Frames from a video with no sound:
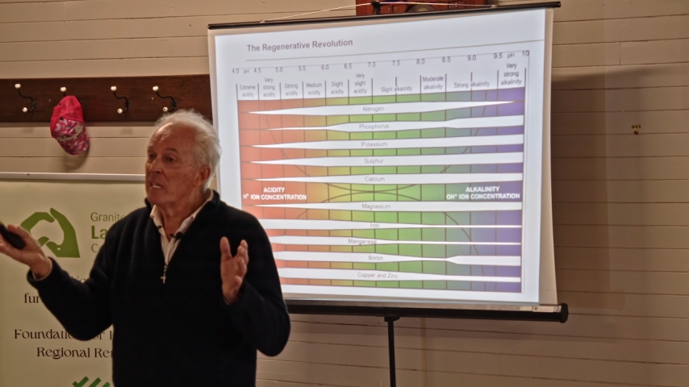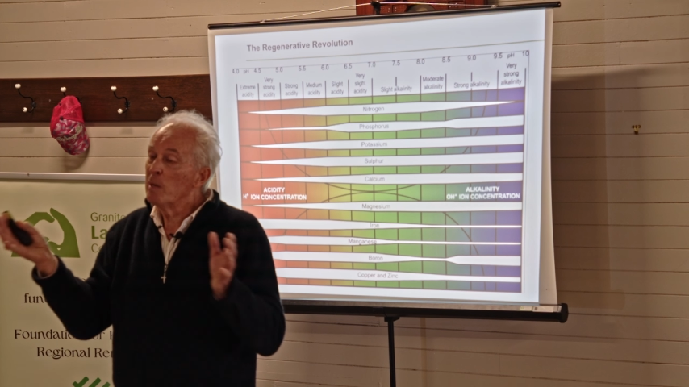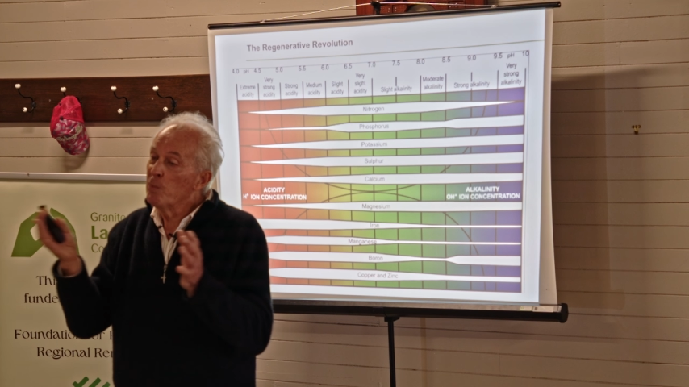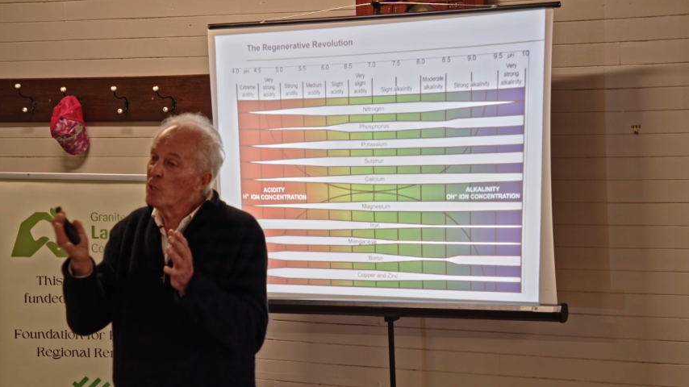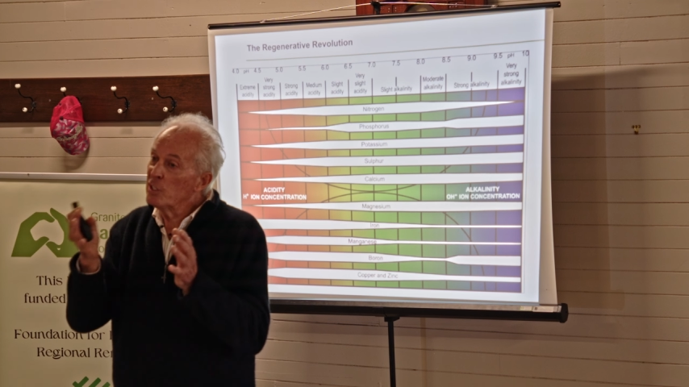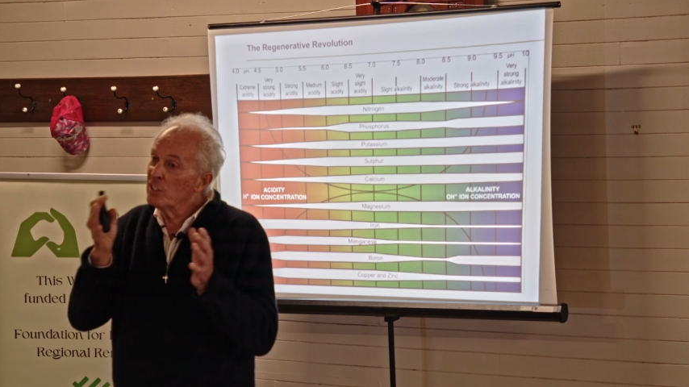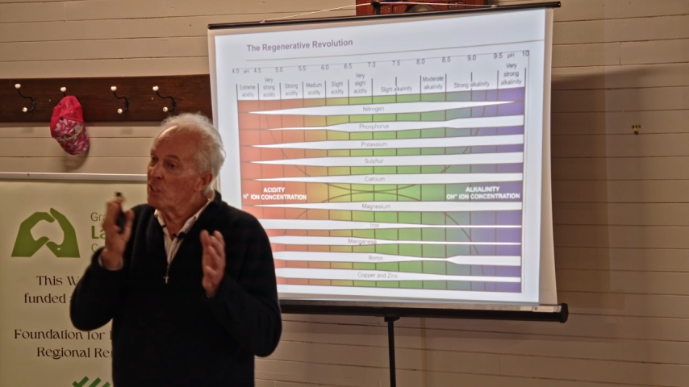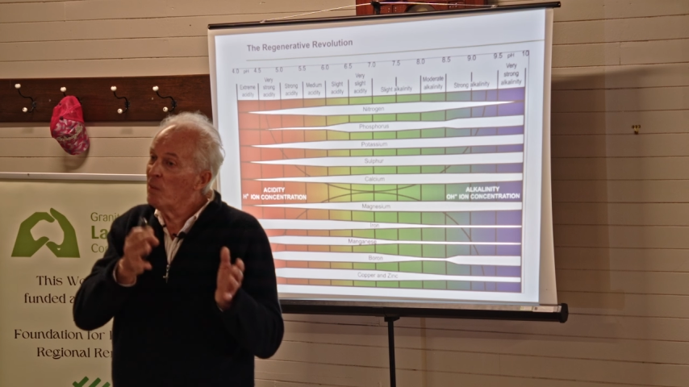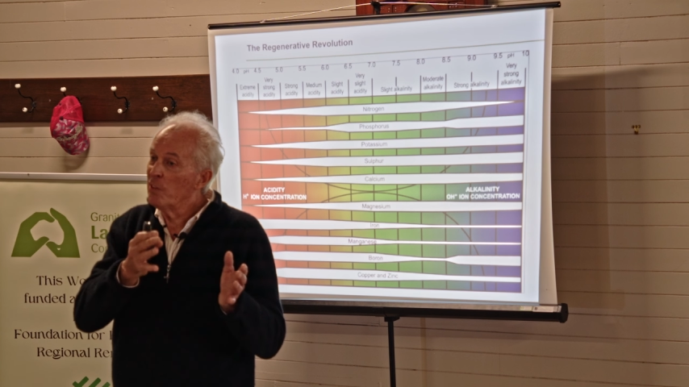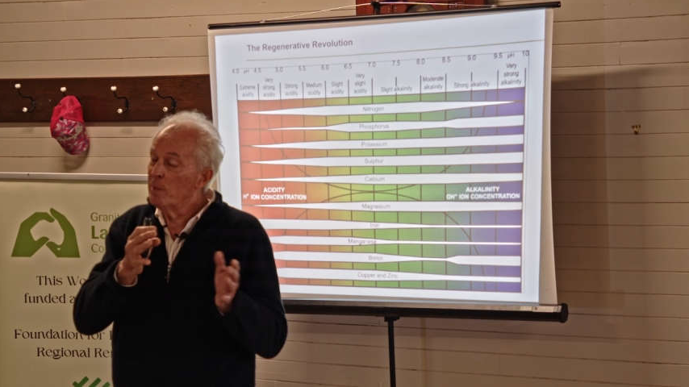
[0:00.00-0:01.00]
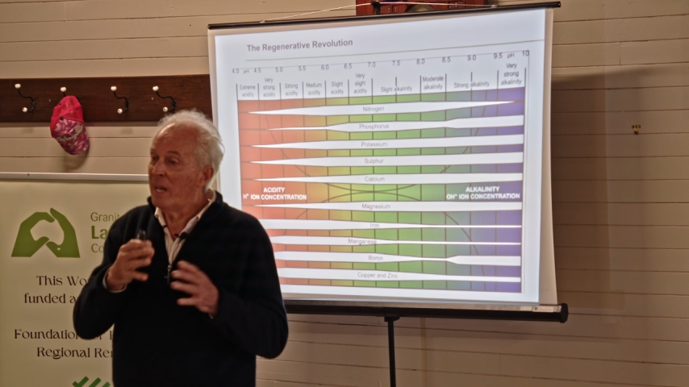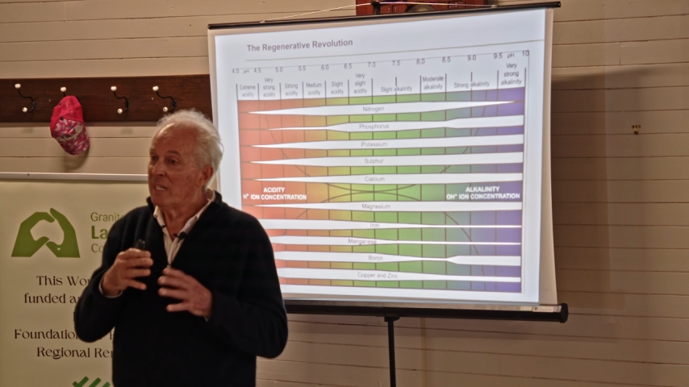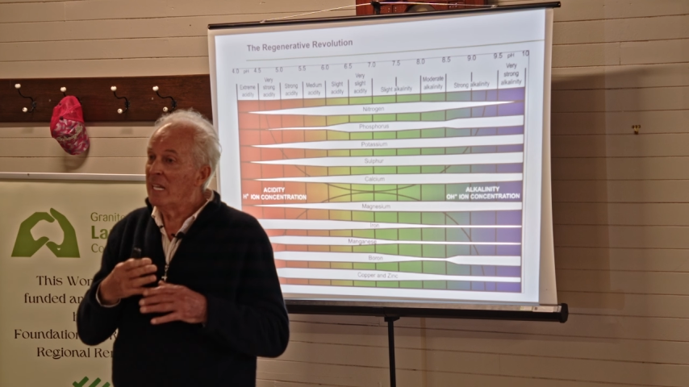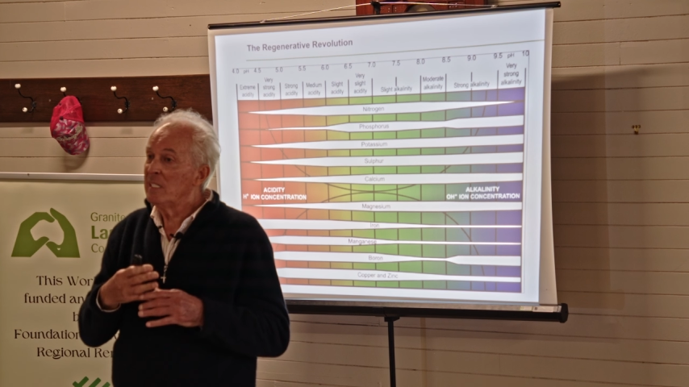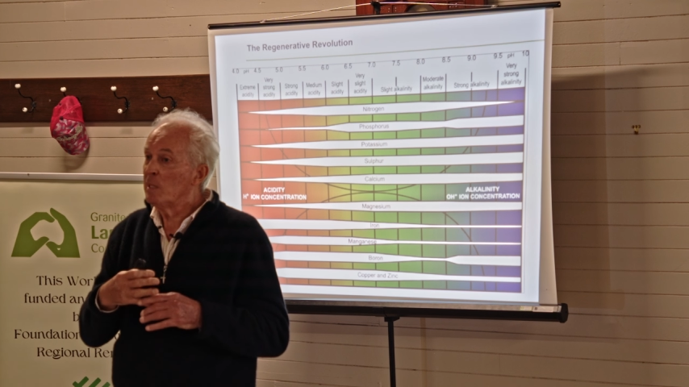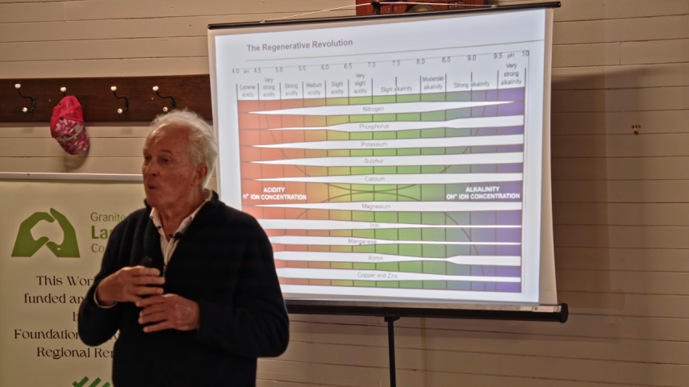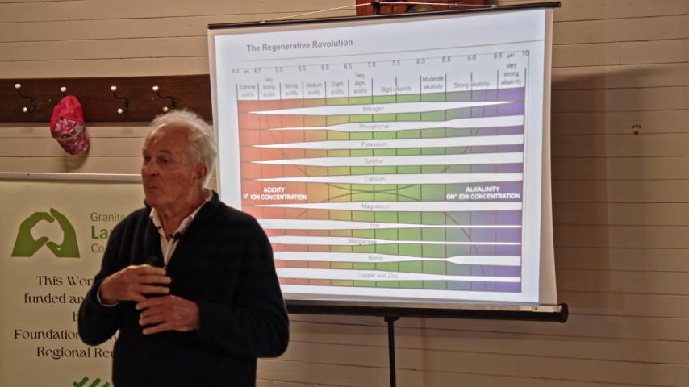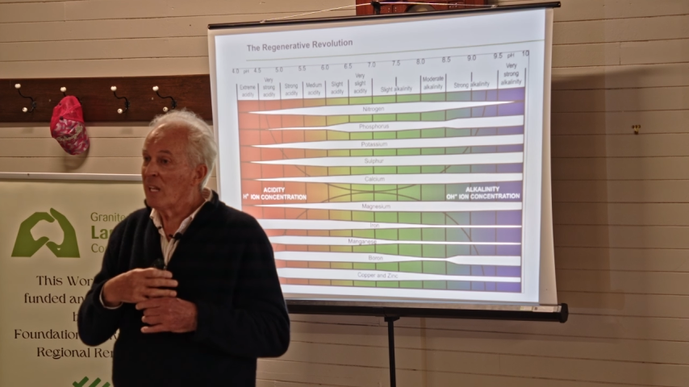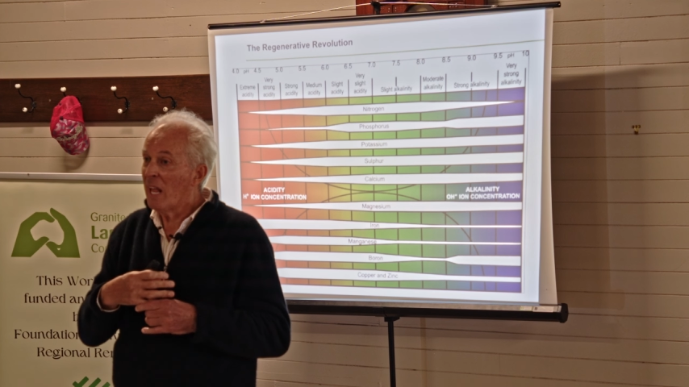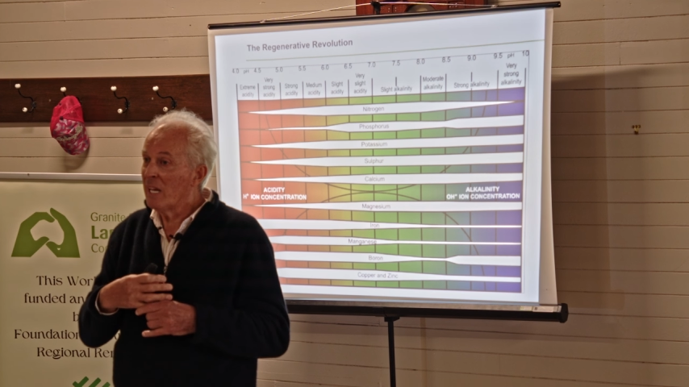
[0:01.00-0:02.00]
that it pushes off the magnesium off
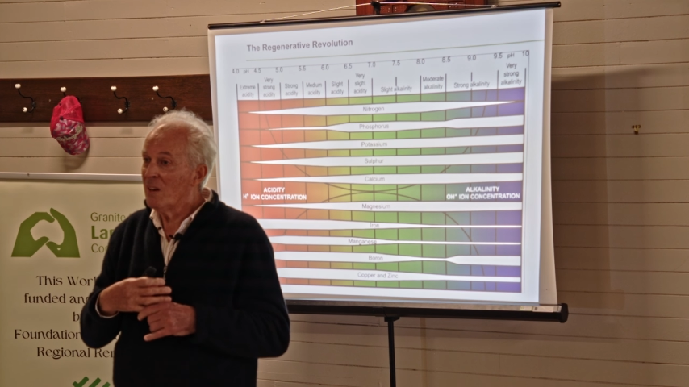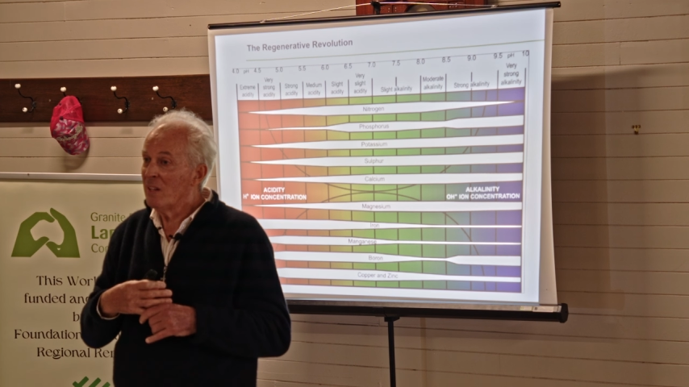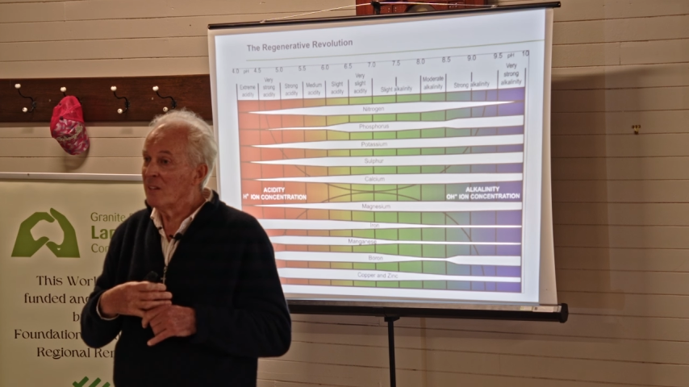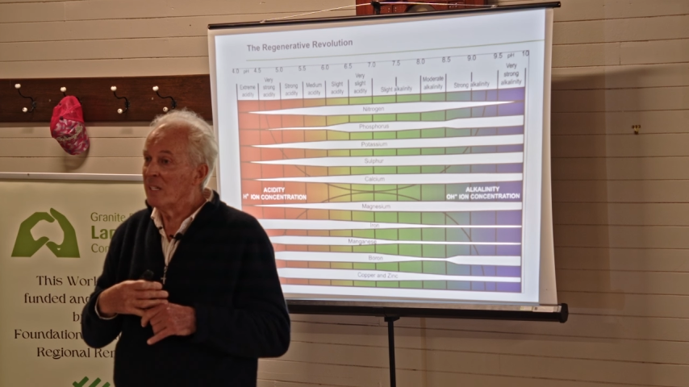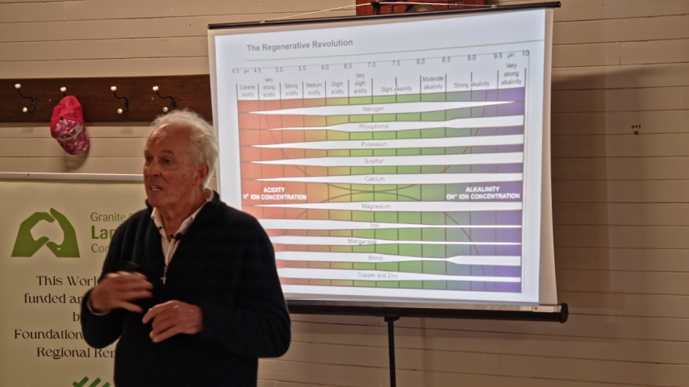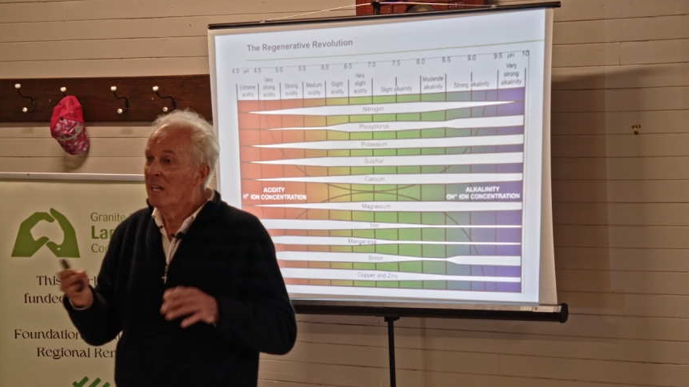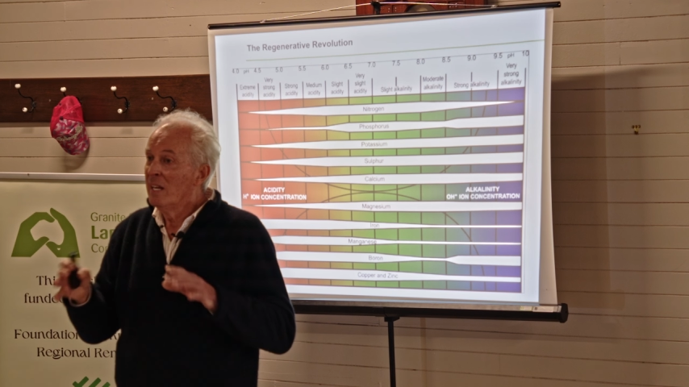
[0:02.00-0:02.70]
the clay colloid.